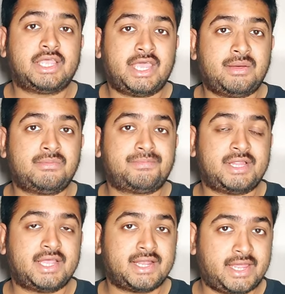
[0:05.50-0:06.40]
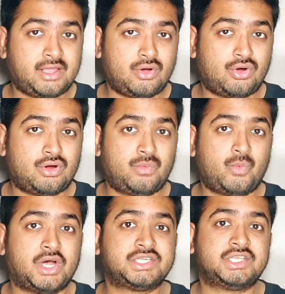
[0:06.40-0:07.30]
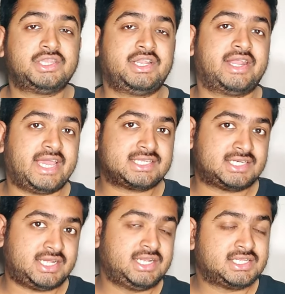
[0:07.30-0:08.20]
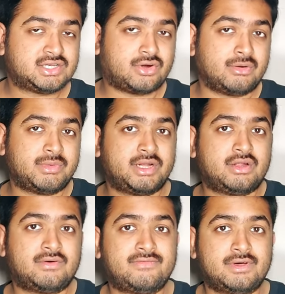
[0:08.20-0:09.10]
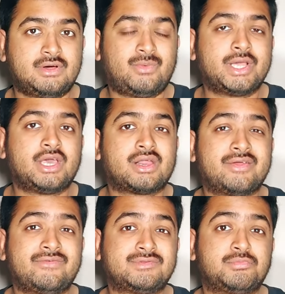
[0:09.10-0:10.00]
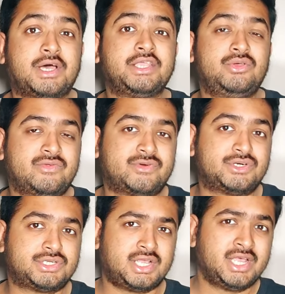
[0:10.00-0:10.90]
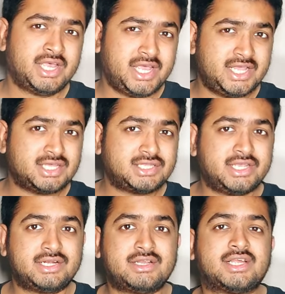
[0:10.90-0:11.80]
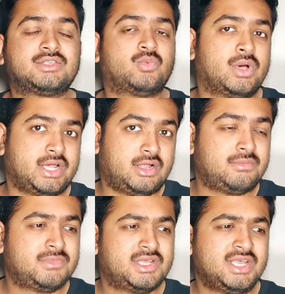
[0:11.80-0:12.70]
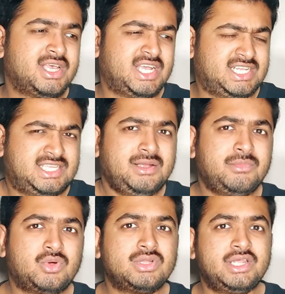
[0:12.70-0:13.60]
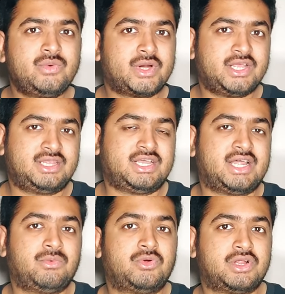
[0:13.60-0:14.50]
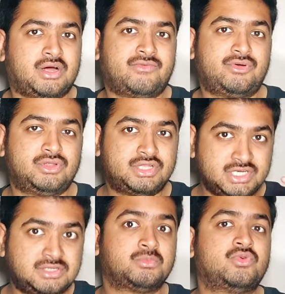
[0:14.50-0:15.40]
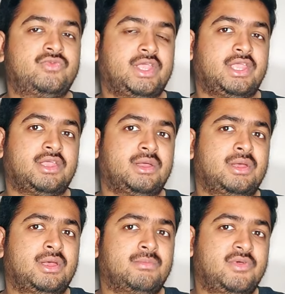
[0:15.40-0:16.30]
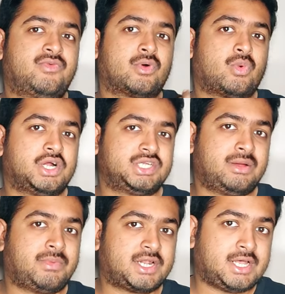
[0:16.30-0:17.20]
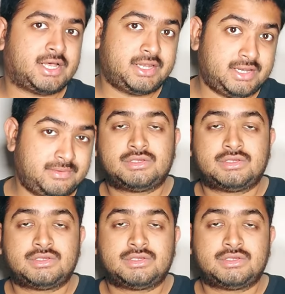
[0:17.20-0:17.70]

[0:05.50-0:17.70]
I am planning on watching the next installment of YRF Spy Universe in the theater as well, it seemed only right that I would cover this movie before watching Pathaan.